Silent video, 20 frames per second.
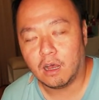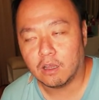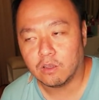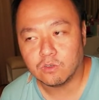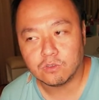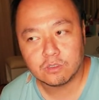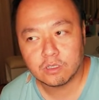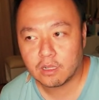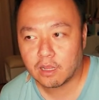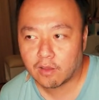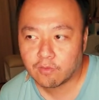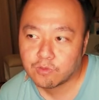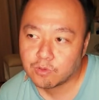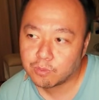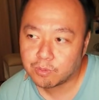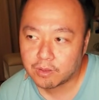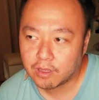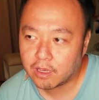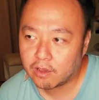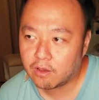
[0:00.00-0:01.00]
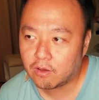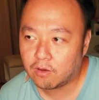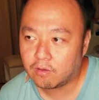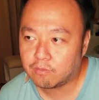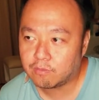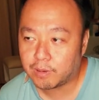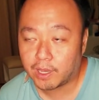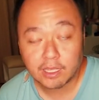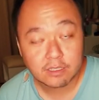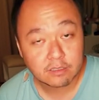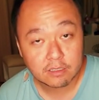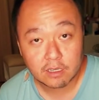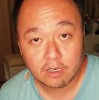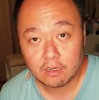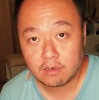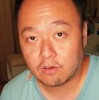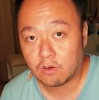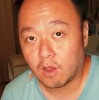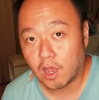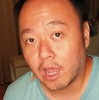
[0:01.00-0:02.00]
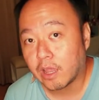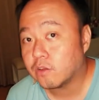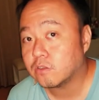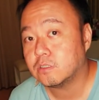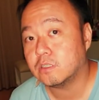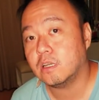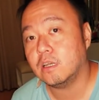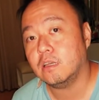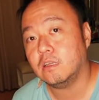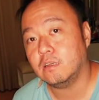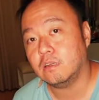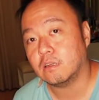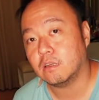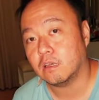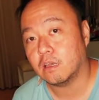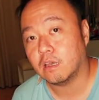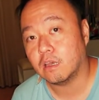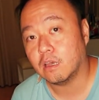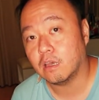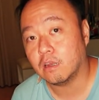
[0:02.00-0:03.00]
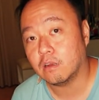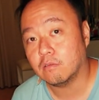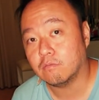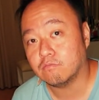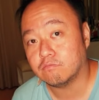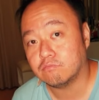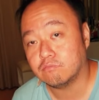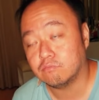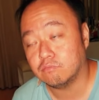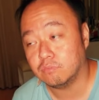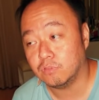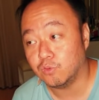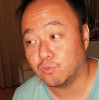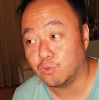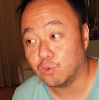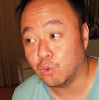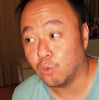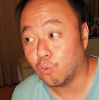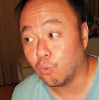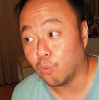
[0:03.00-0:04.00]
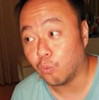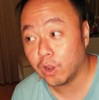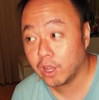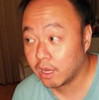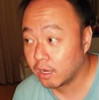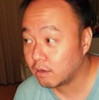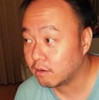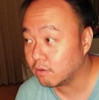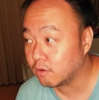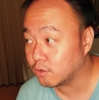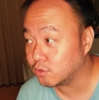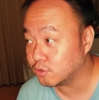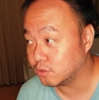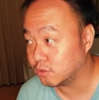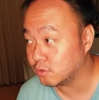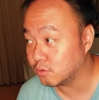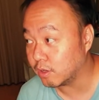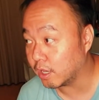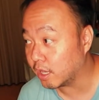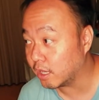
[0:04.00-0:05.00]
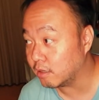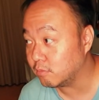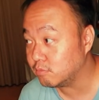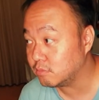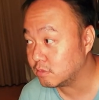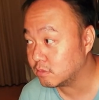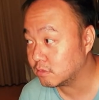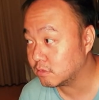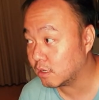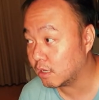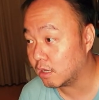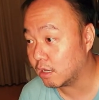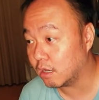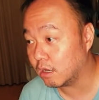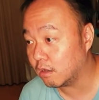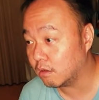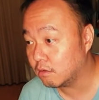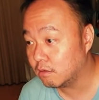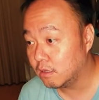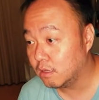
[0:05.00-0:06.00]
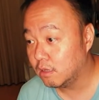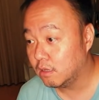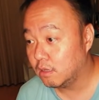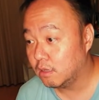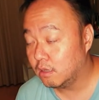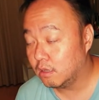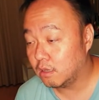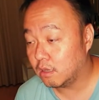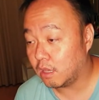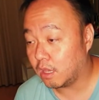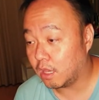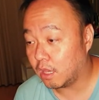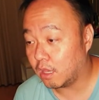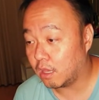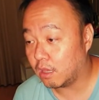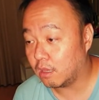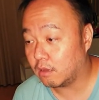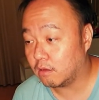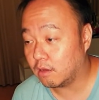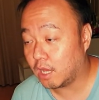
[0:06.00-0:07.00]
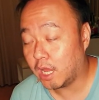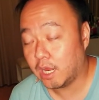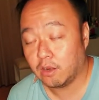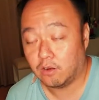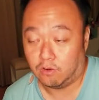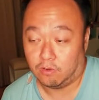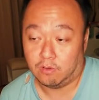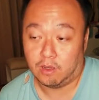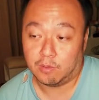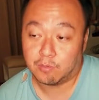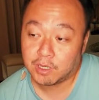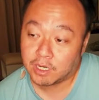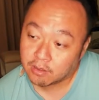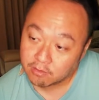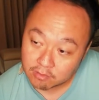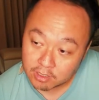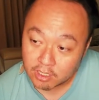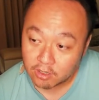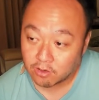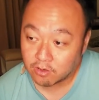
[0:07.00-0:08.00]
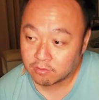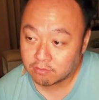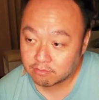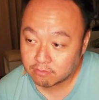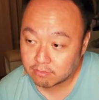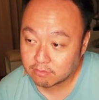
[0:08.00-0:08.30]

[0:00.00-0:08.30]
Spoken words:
You still have to play Penn State, Ohio State, and if you win those 2 games, and I don't know, I mean, you know,